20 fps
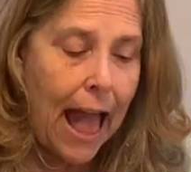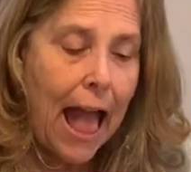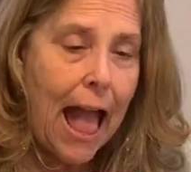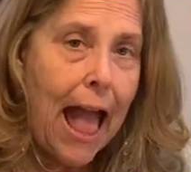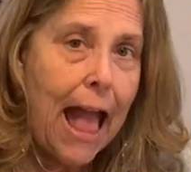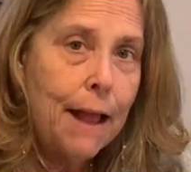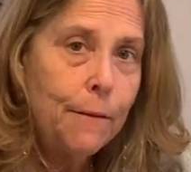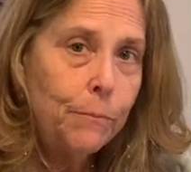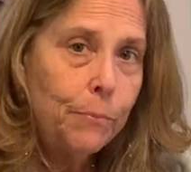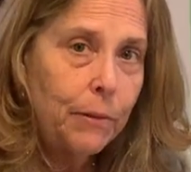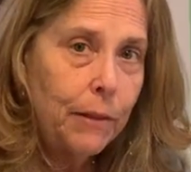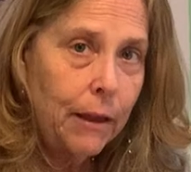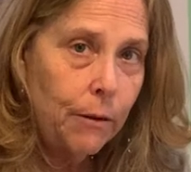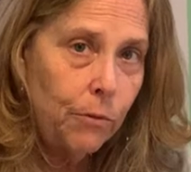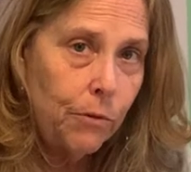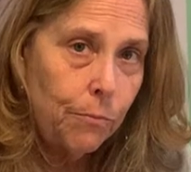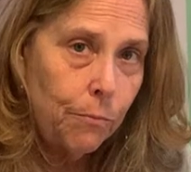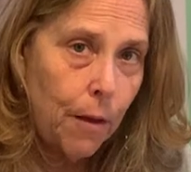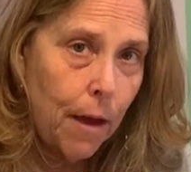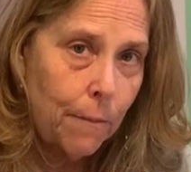and play
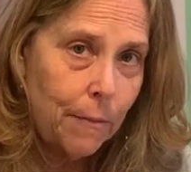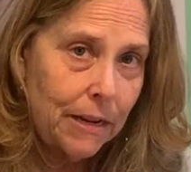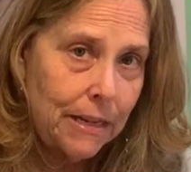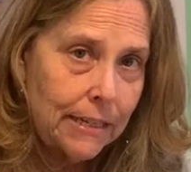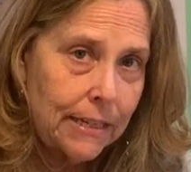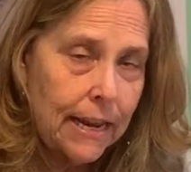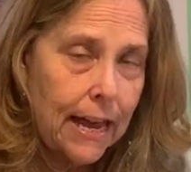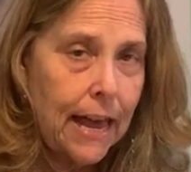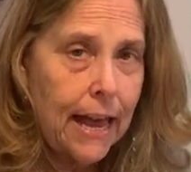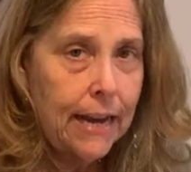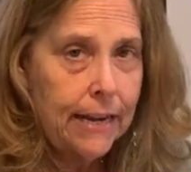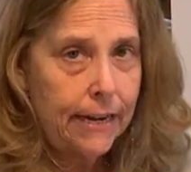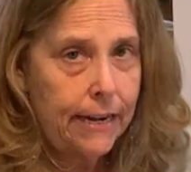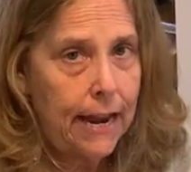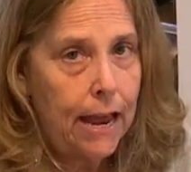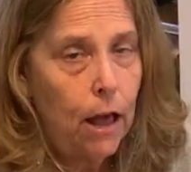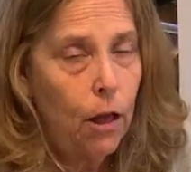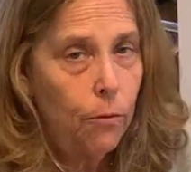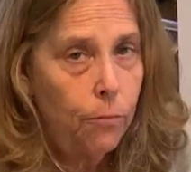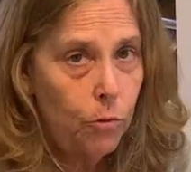with mom and dad and
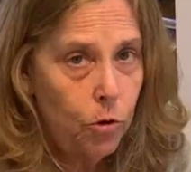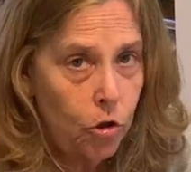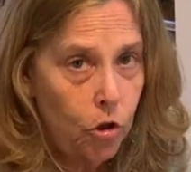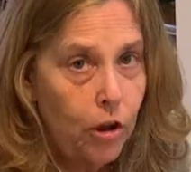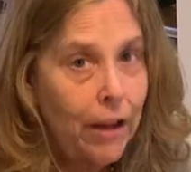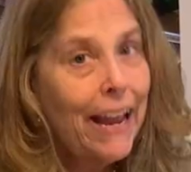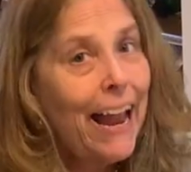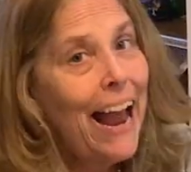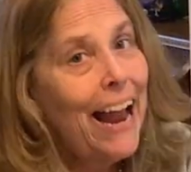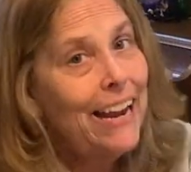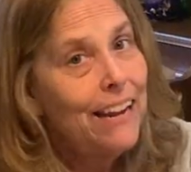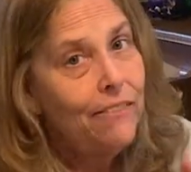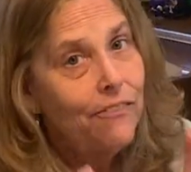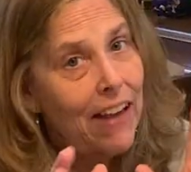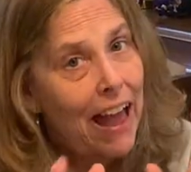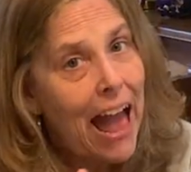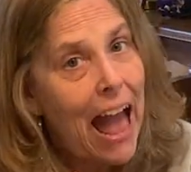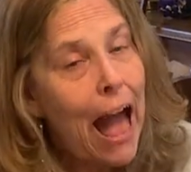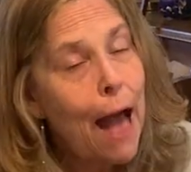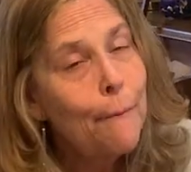help cook. And if you
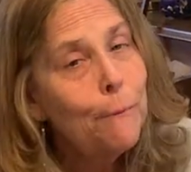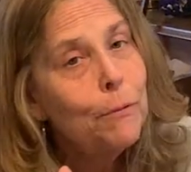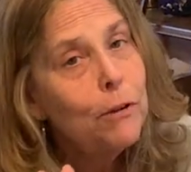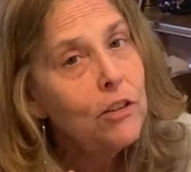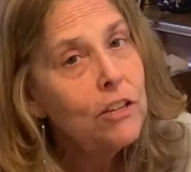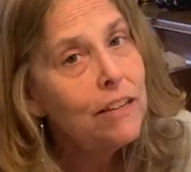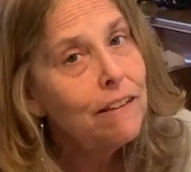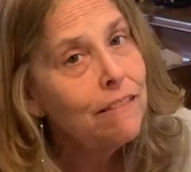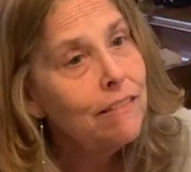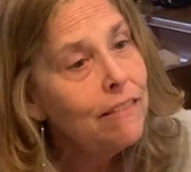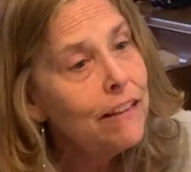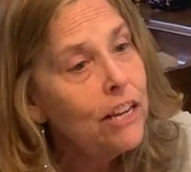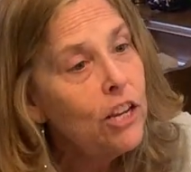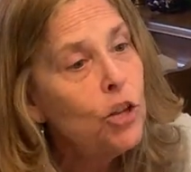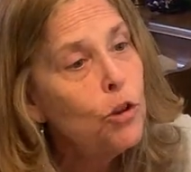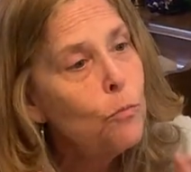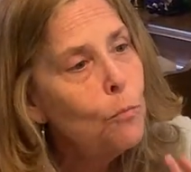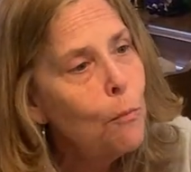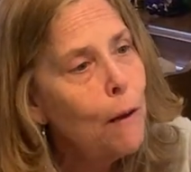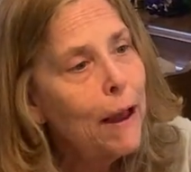happen to
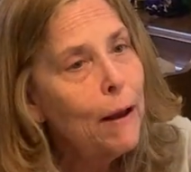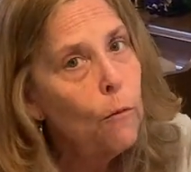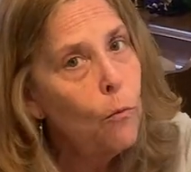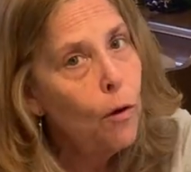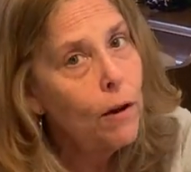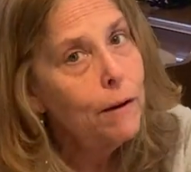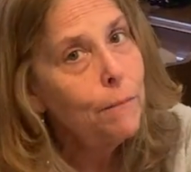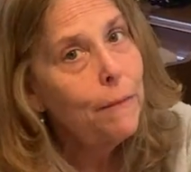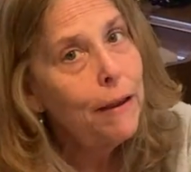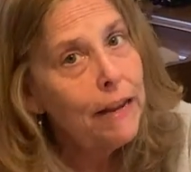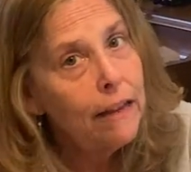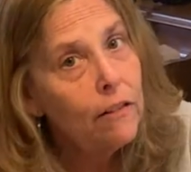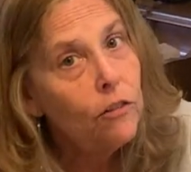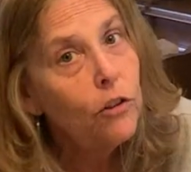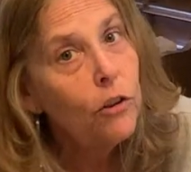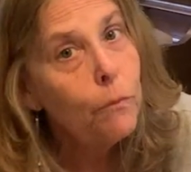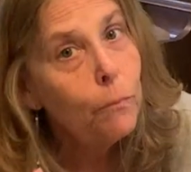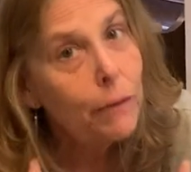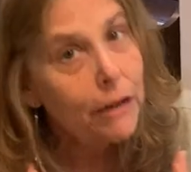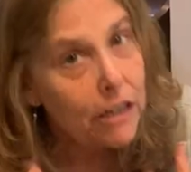think you might wanna make a
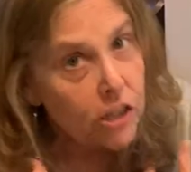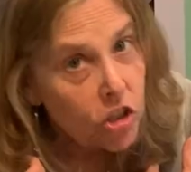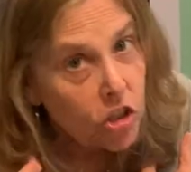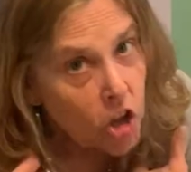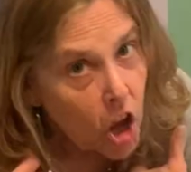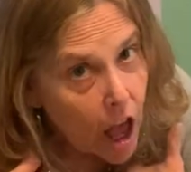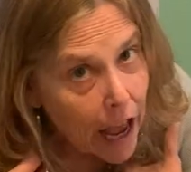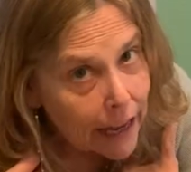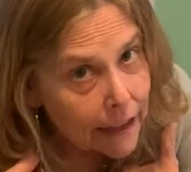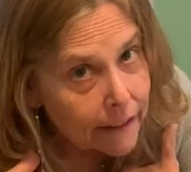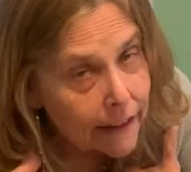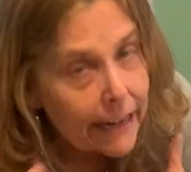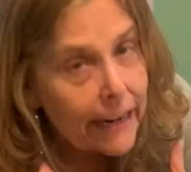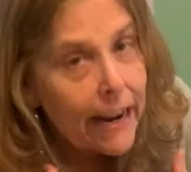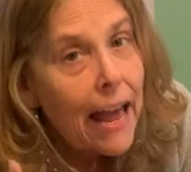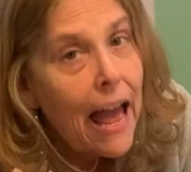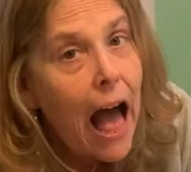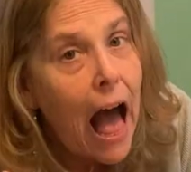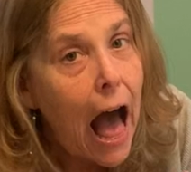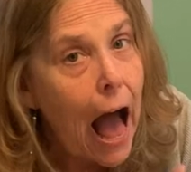little bit of chocolate,
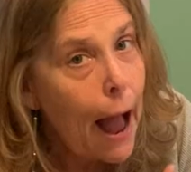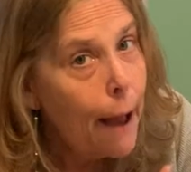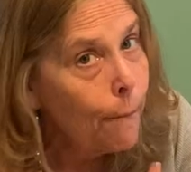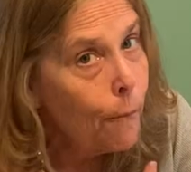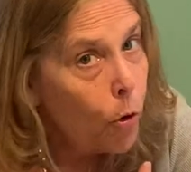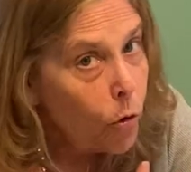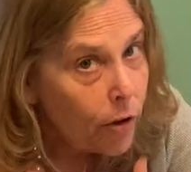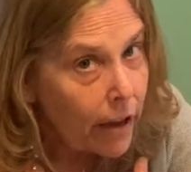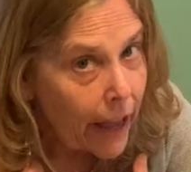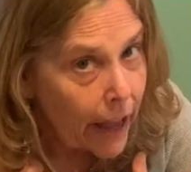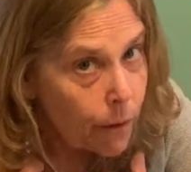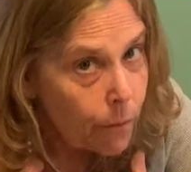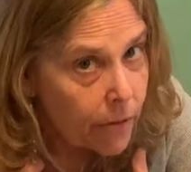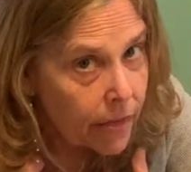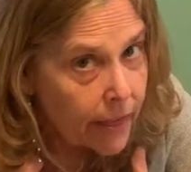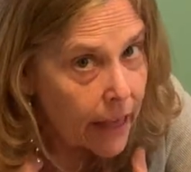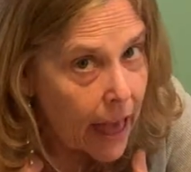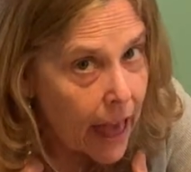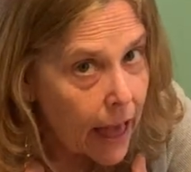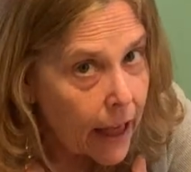I'm okay with
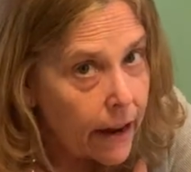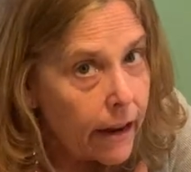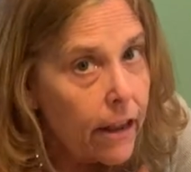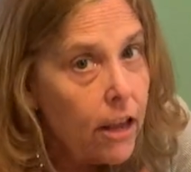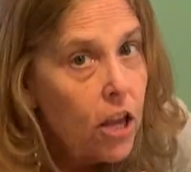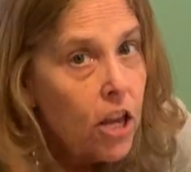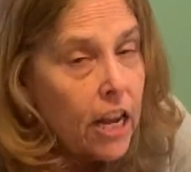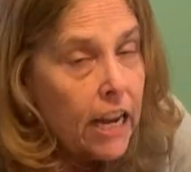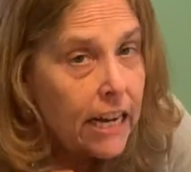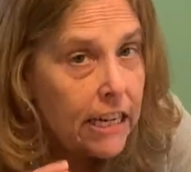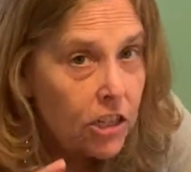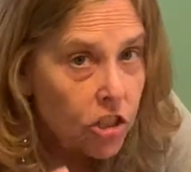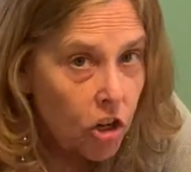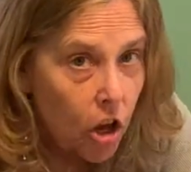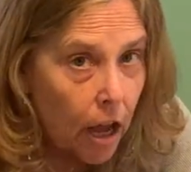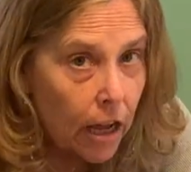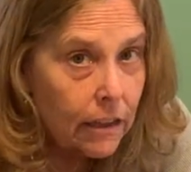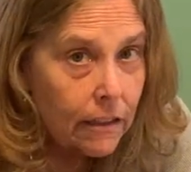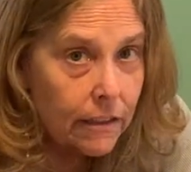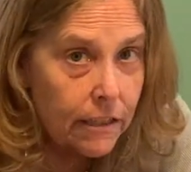that.
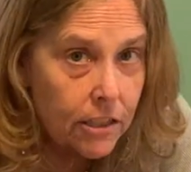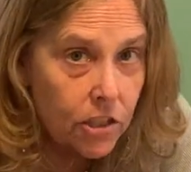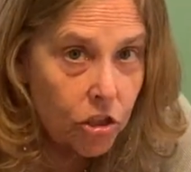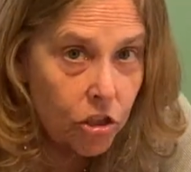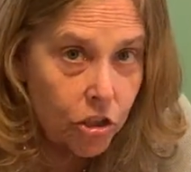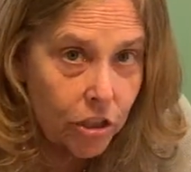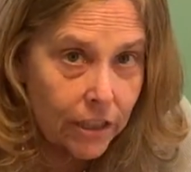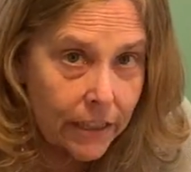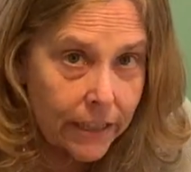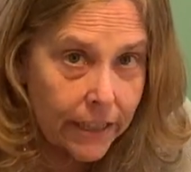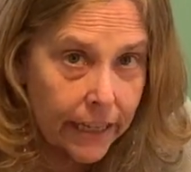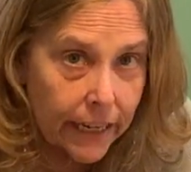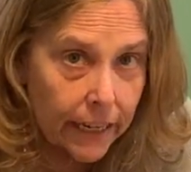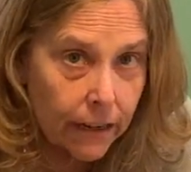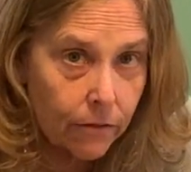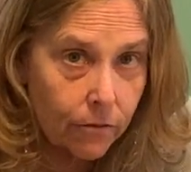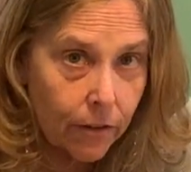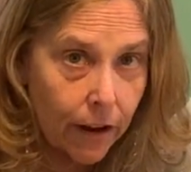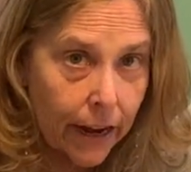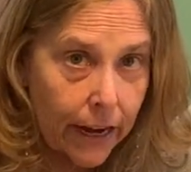Chocolate is a good
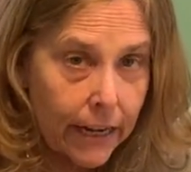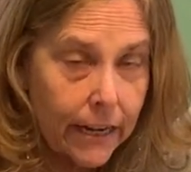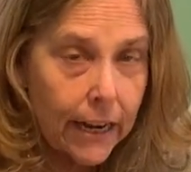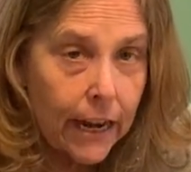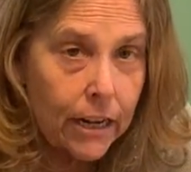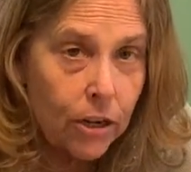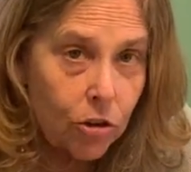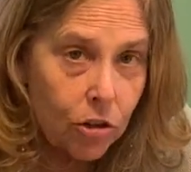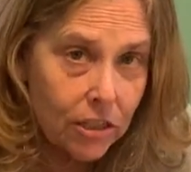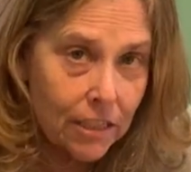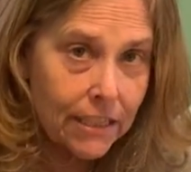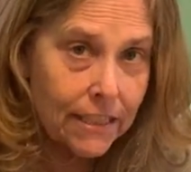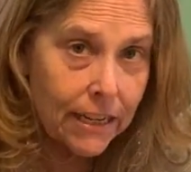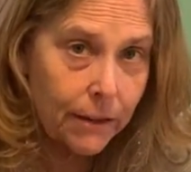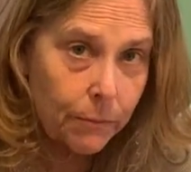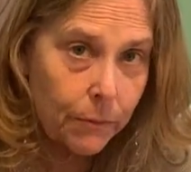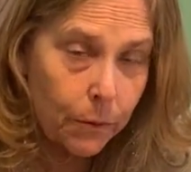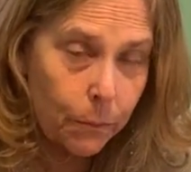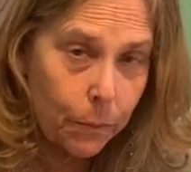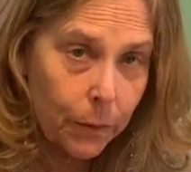thing, right? And you could
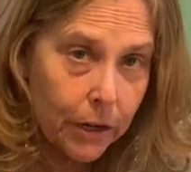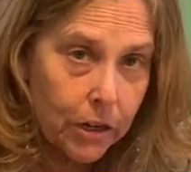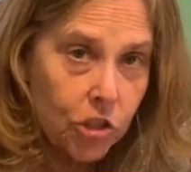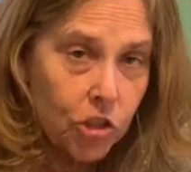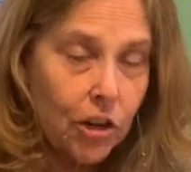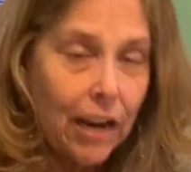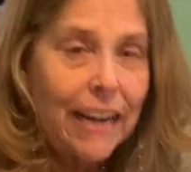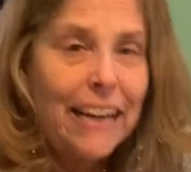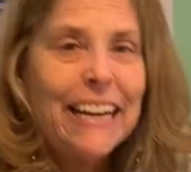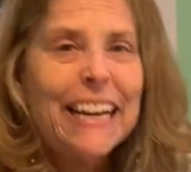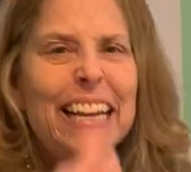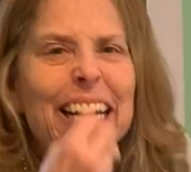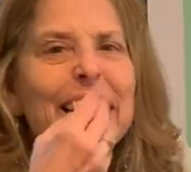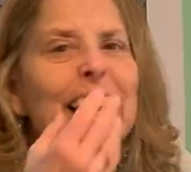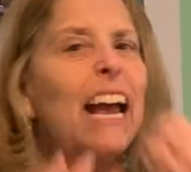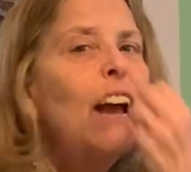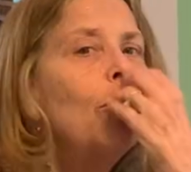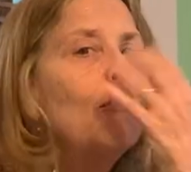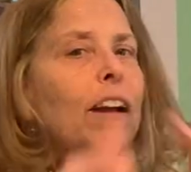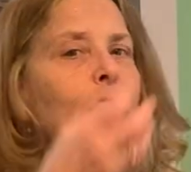send me a picture. I could eat
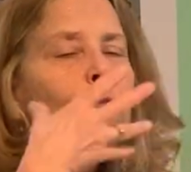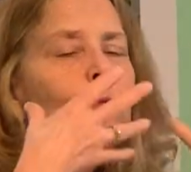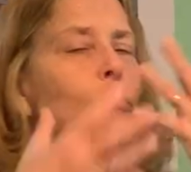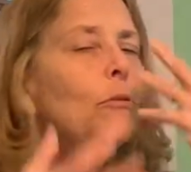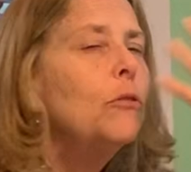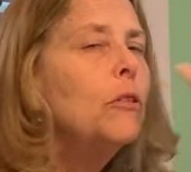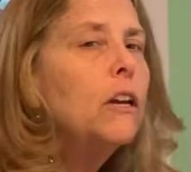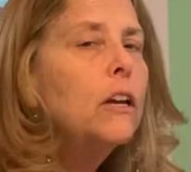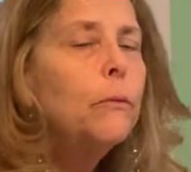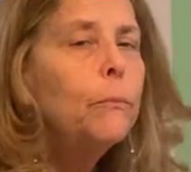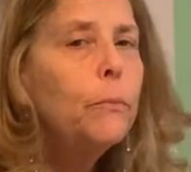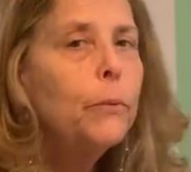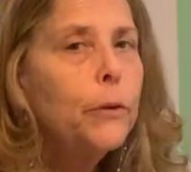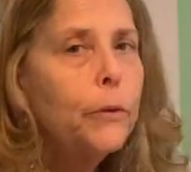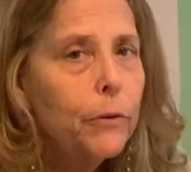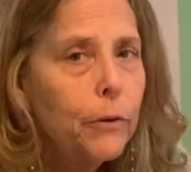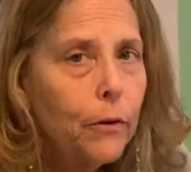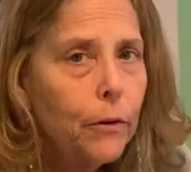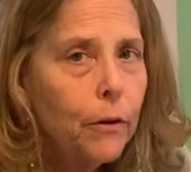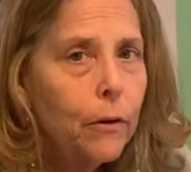it right through the
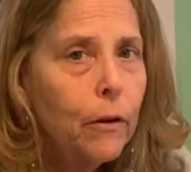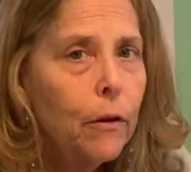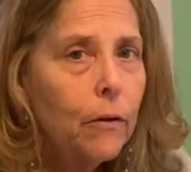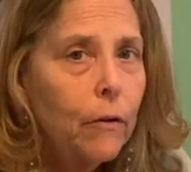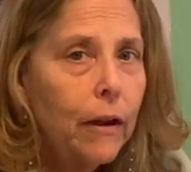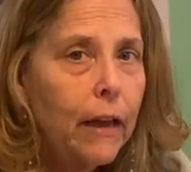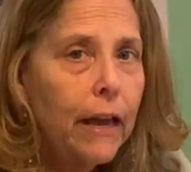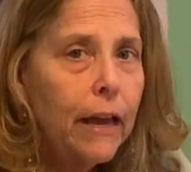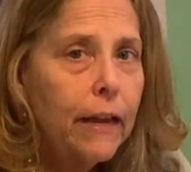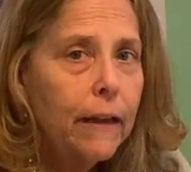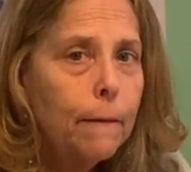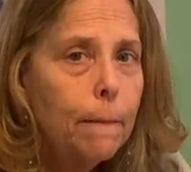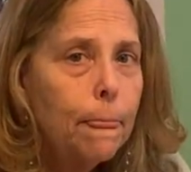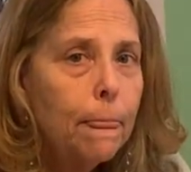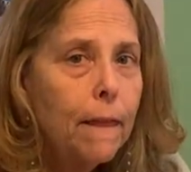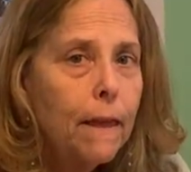computer, okay?